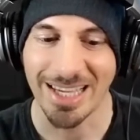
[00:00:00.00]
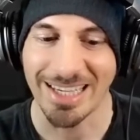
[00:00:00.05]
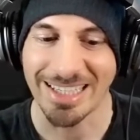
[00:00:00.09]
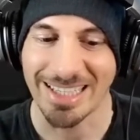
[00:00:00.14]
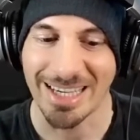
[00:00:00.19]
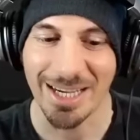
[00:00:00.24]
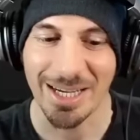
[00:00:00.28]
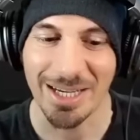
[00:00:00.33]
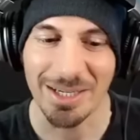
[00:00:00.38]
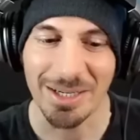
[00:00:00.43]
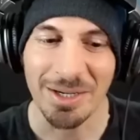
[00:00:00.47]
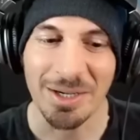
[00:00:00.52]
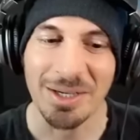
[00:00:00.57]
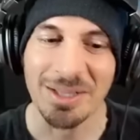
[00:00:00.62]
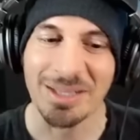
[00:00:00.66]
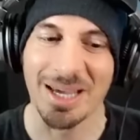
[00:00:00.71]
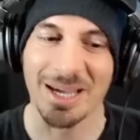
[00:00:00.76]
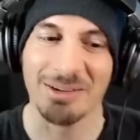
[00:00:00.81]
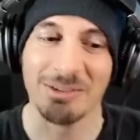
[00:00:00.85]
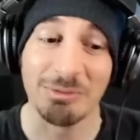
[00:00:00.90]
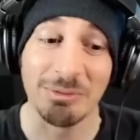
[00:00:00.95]
can't
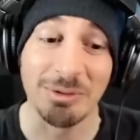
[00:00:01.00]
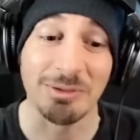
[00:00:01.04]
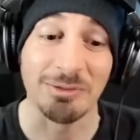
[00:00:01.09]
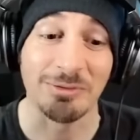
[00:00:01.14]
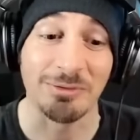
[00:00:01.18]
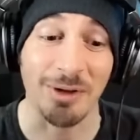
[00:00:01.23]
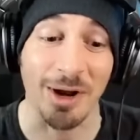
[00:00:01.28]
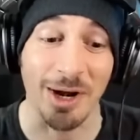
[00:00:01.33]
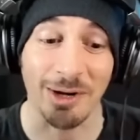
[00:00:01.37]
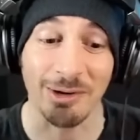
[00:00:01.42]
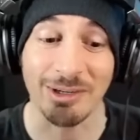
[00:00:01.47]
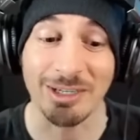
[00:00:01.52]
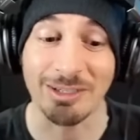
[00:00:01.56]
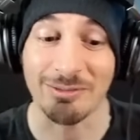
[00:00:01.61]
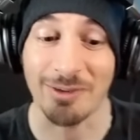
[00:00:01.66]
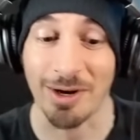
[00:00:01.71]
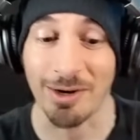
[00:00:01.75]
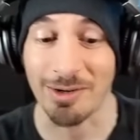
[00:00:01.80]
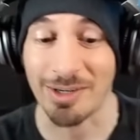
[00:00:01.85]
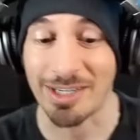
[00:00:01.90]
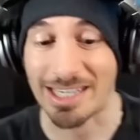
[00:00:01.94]
they have to be very,
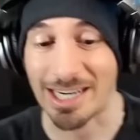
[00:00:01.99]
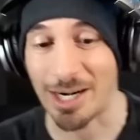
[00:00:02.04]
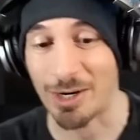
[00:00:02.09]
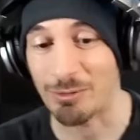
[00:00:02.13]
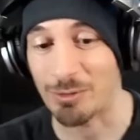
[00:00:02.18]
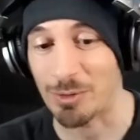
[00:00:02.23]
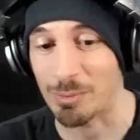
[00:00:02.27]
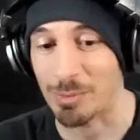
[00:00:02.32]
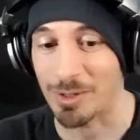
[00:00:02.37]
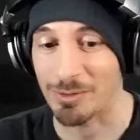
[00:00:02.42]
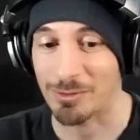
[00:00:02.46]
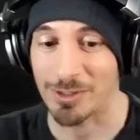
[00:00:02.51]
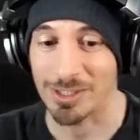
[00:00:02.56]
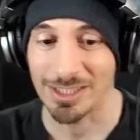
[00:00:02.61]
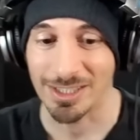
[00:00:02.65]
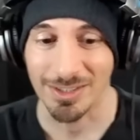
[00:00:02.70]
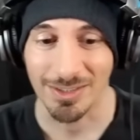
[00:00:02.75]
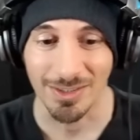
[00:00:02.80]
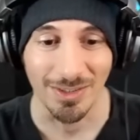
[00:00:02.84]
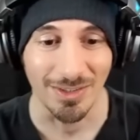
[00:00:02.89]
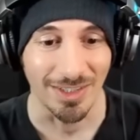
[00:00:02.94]
very careful buffing
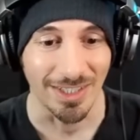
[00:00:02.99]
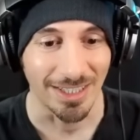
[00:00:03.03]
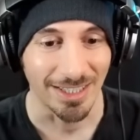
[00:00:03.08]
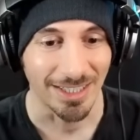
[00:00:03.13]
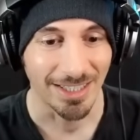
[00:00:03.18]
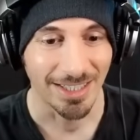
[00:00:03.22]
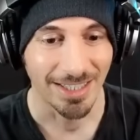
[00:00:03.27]
this unit.